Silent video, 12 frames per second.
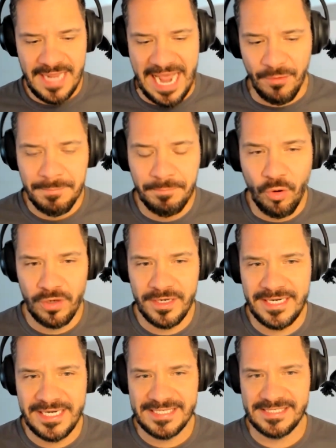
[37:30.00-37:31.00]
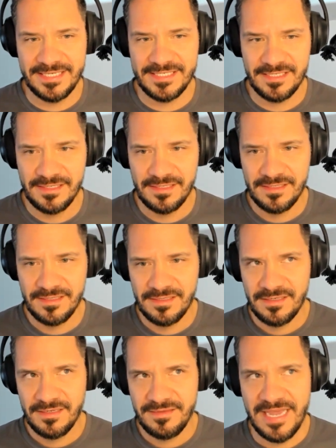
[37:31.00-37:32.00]
How important is it
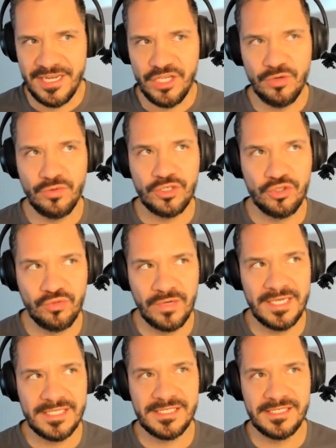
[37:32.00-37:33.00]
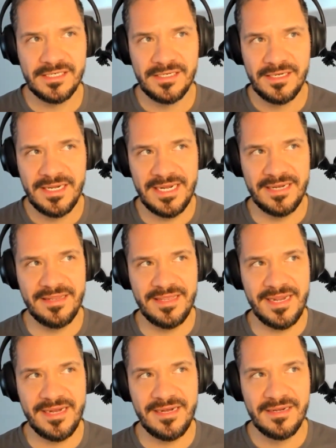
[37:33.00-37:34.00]
that you trust in
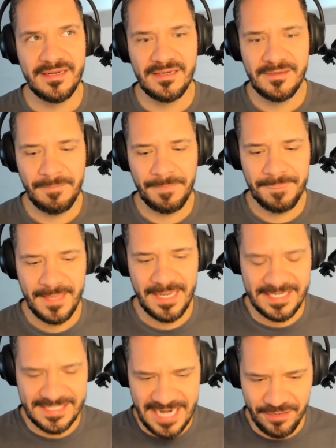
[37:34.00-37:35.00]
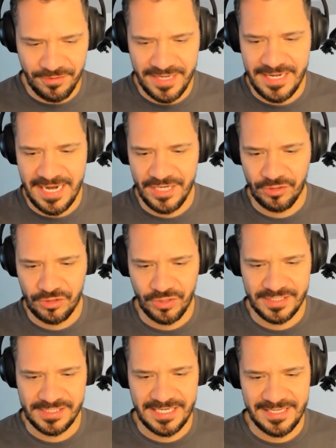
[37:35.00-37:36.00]
the integrity and you
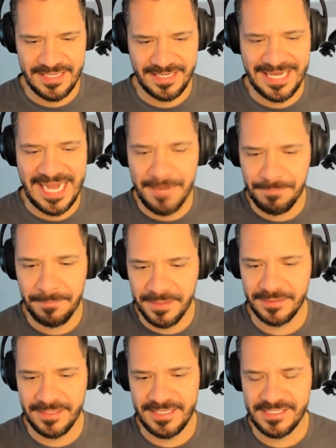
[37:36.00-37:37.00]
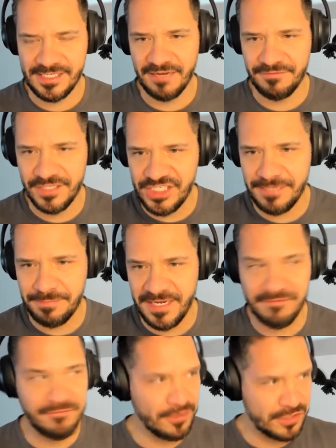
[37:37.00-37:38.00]
trust in the capabilities of the
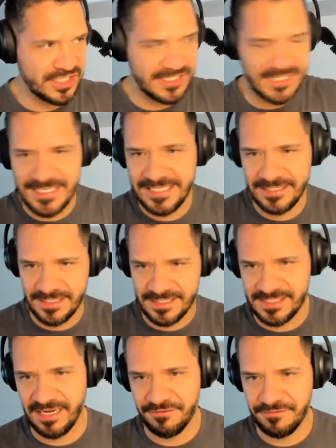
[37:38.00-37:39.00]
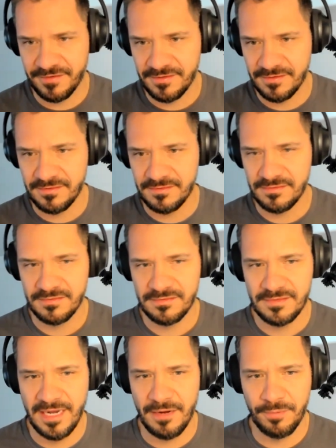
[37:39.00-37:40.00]
GP versus the deal itself?
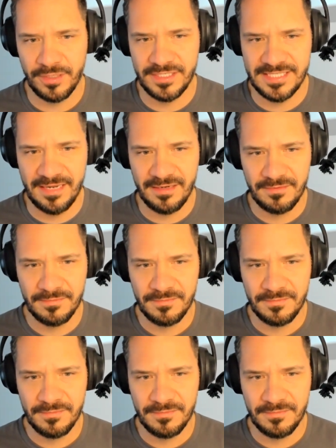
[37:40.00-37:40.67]
How important is that?